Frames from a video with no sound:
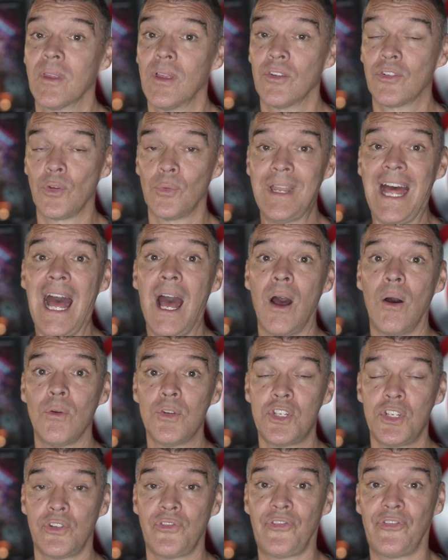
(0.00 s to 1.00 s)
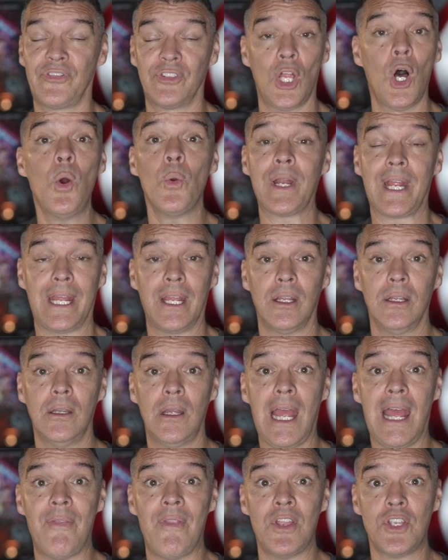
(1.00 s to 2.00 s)
So now she's
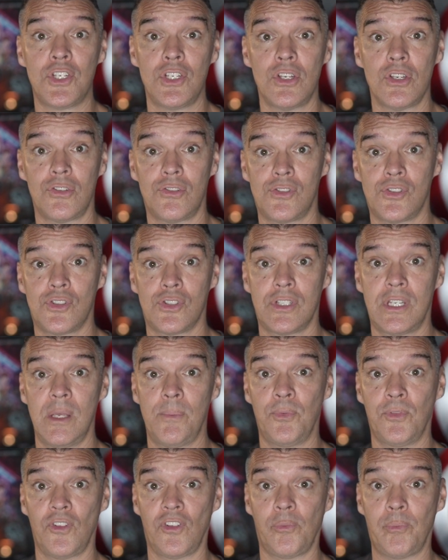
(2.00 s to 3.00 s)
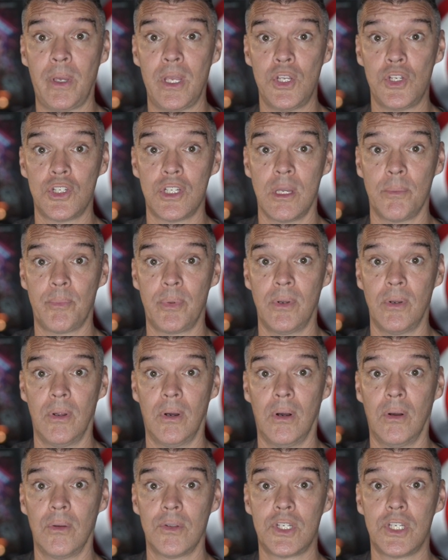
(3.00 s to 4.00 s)
floating, and then she just tips a spaceship, and
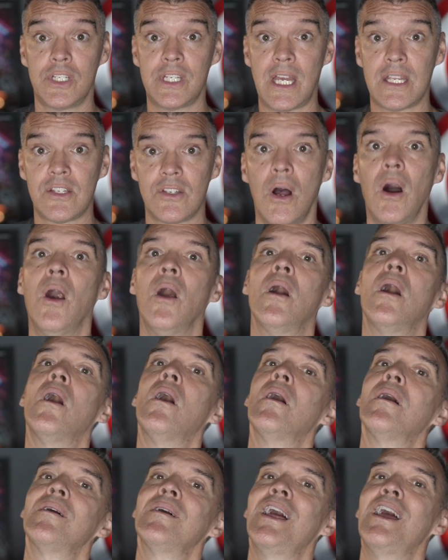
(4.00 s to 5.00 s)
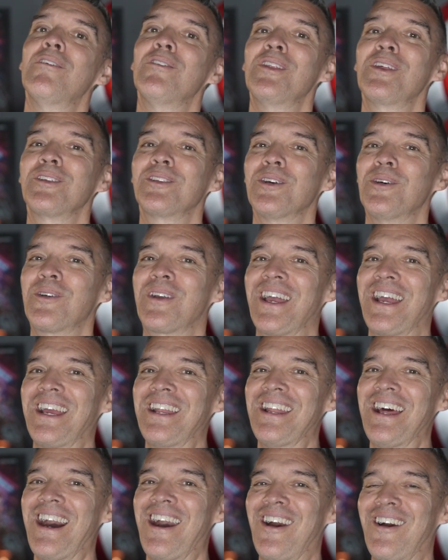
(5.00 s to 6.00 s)
oh, she attaches. Oh, everything's okay
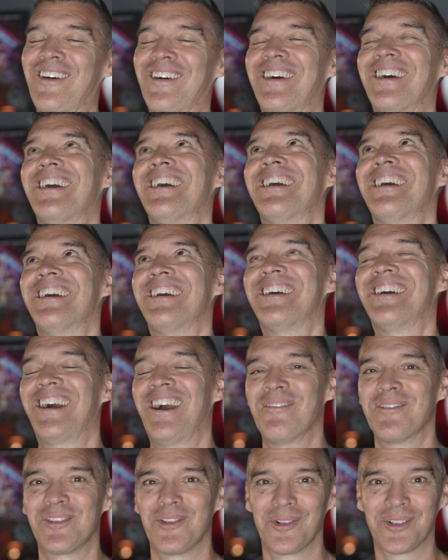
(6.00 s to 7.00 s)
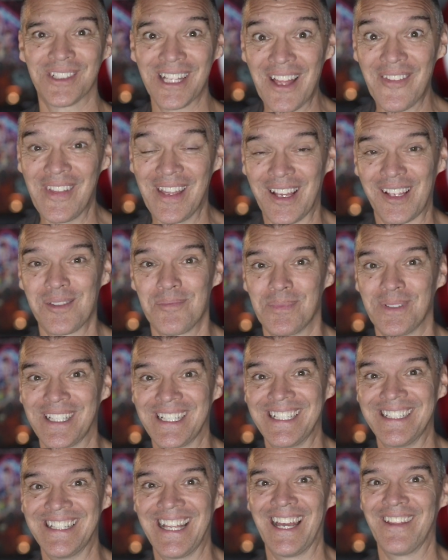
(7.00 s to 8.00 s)
now. I'm so glad they
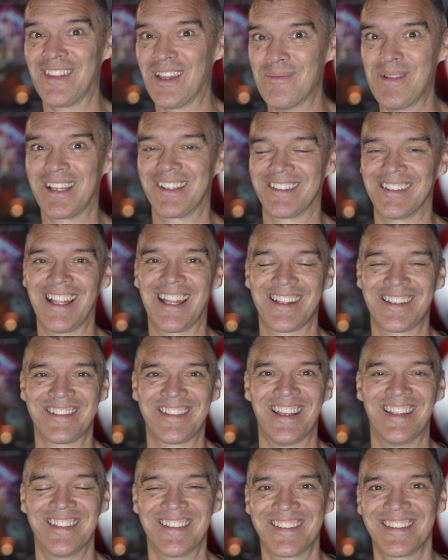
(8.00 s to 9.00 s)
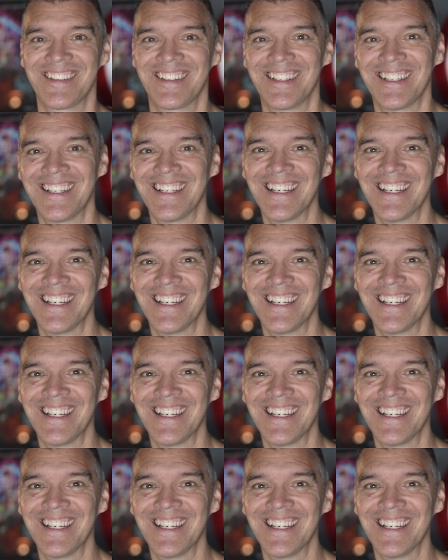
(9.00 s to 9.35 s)
explained that. That makes a lot of sense.